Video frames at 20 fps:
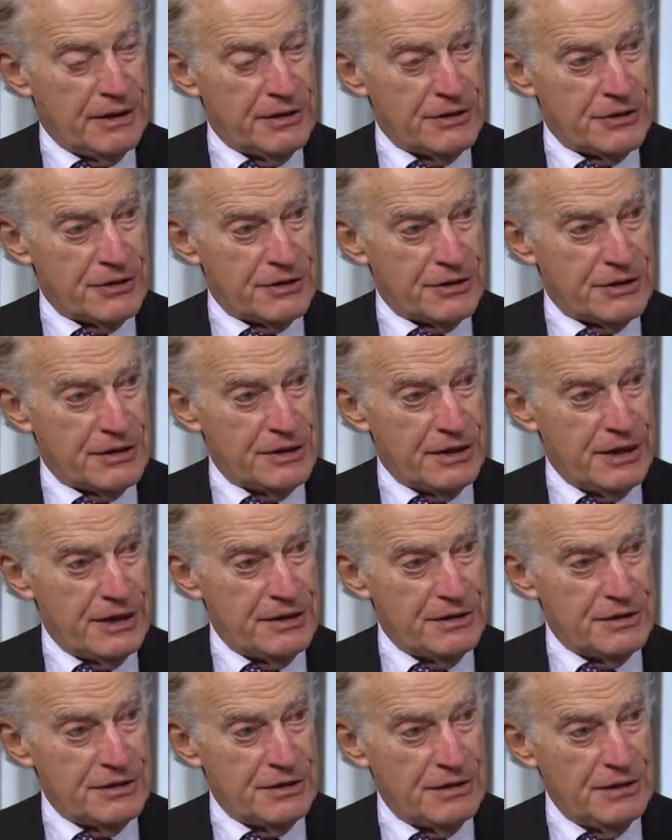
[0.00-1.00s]
ancient
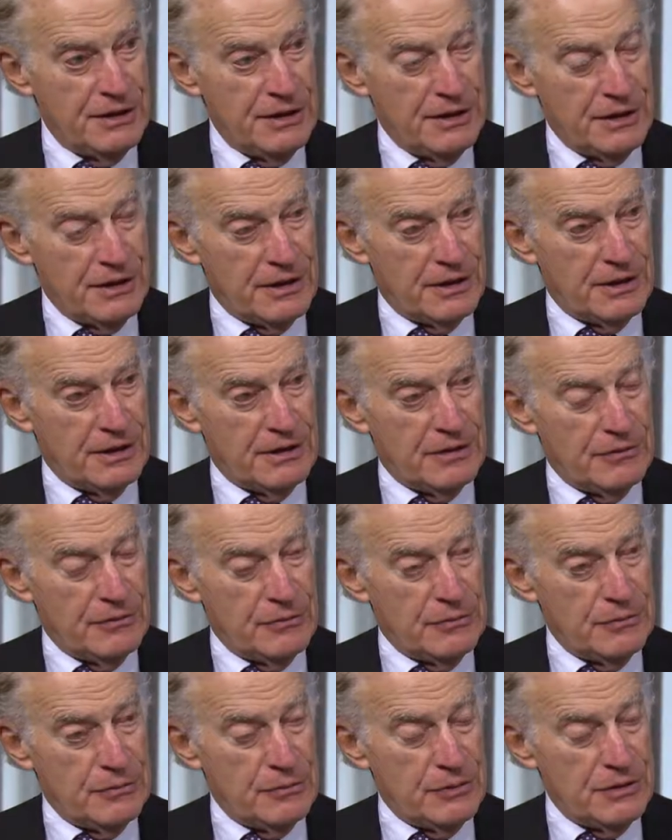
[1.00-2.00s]
days,
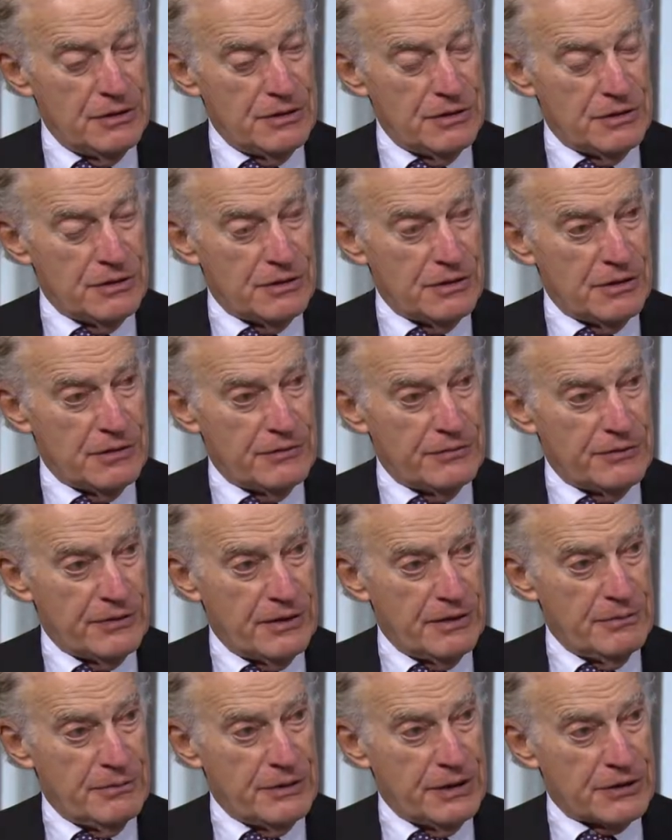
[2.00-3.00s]
was
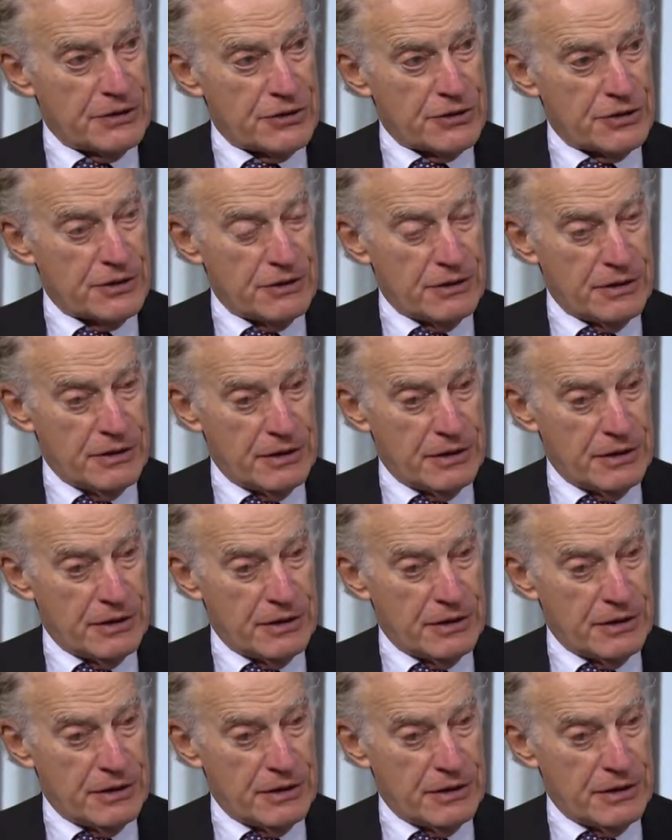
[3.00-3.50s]
very much